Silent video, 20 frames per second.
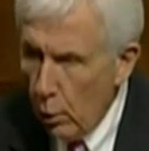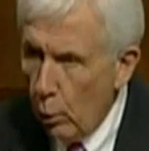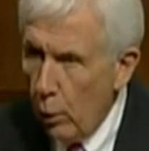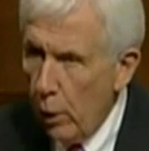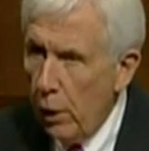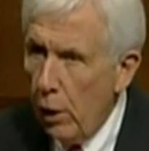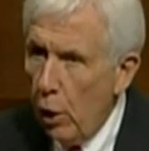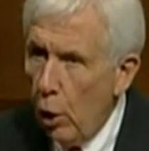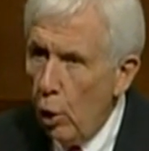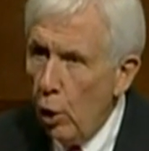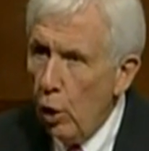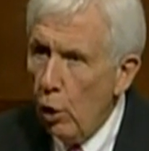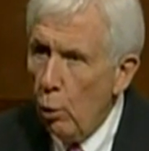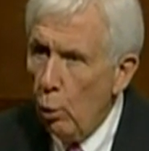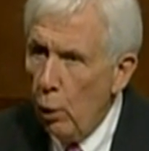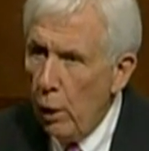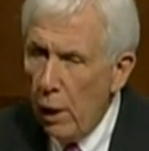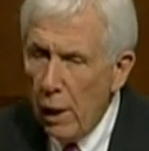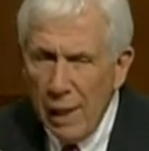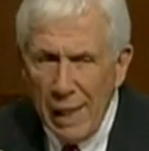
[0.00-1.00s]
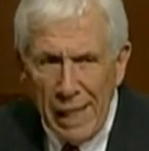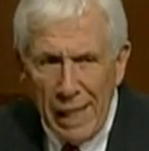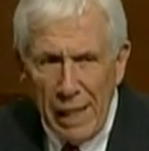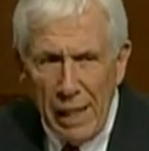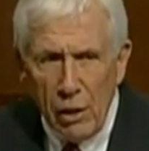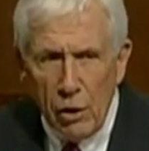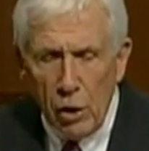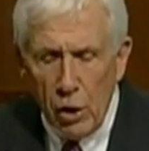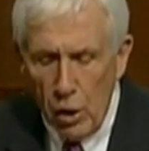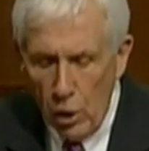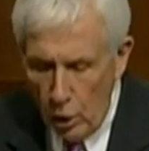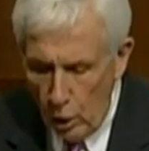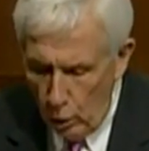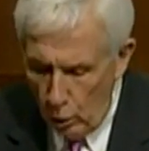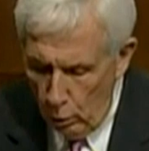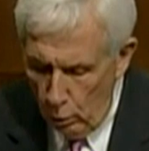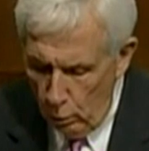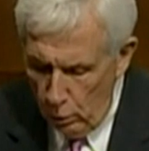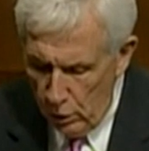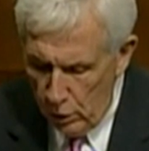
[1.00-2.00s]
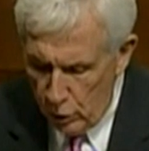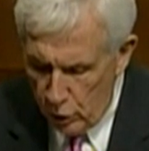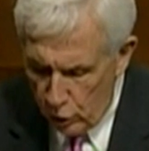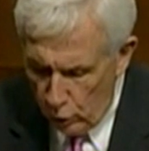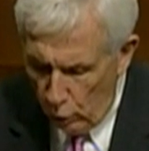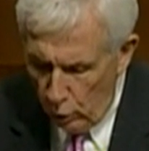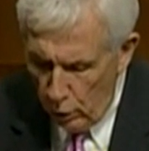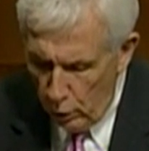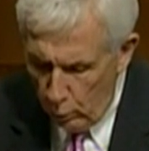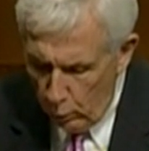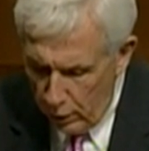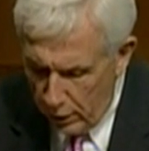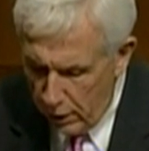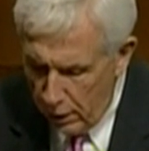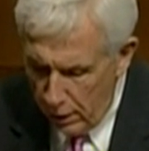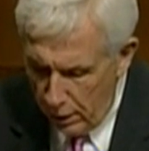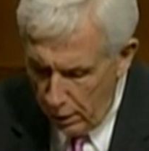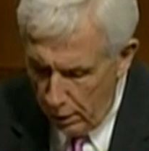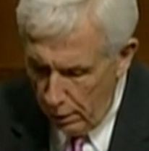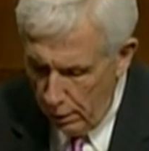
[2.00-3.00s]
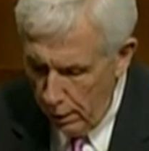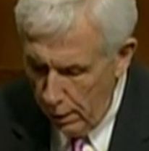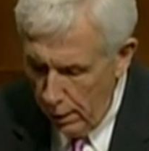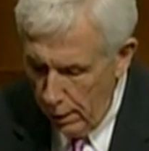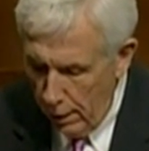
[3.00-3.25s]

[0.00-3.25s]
We know that we need to know and show that we care.